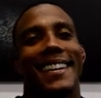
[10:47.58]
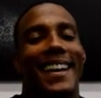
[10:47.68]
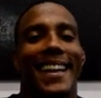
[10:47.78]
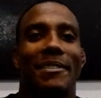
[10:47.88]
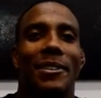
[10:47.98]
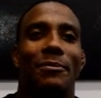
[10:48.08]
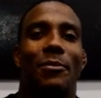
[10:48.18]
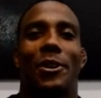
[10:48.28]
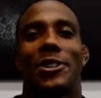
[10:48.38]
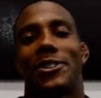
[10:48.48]
I came out here with
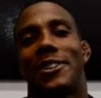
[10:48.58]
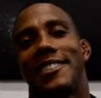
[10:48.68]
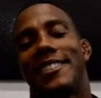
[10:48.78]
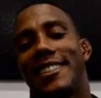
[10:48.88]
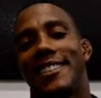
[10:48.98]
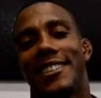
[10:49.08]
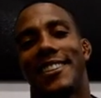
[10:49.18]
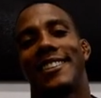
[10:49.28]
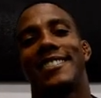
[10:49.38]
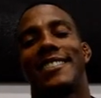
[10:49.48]
board shorts and
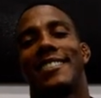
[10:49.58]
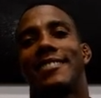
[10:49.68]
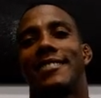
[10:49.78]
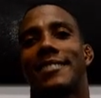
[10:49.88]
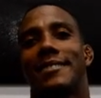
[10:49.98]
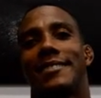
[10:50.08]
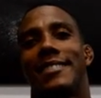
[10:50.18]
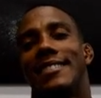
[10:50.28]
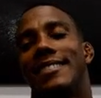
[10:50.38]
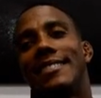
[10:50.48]
t-shirts, you know? So
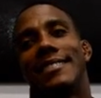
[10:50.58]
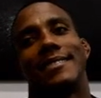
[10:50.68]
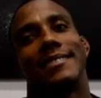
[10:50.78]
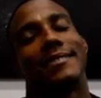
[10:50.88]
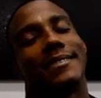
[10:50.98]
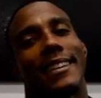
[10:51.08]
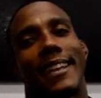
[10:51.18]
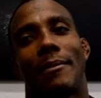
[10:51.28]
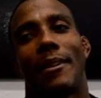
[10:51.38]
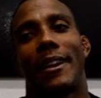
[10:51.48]
I
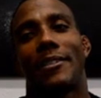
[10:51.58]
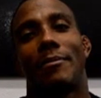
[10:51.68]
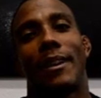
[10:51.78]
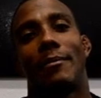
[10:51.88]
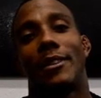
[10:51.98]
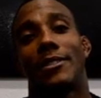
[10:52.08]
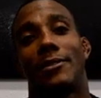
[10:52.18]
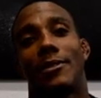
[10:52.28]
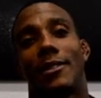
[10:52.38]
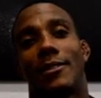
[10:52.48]
came out here, had to buy a bunch of
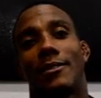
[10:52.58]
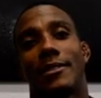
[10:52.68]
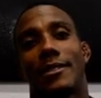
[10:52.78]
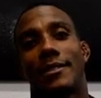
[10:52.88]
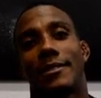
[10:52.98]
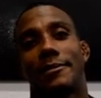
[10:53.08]
new clothes.